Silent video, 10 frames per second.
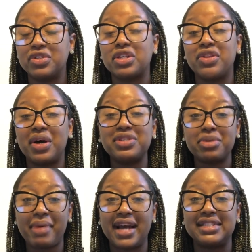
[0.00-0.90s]
So those are
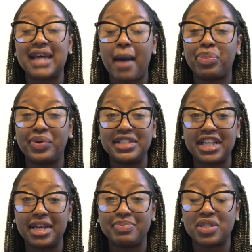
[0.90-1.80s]
my top three
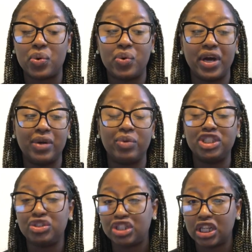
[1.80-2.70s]
tips on
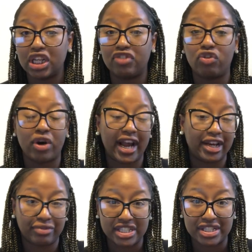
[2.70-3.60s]
what you should look for
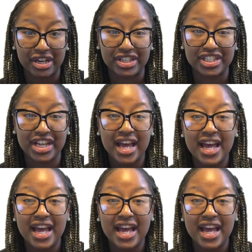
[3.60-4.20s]
and research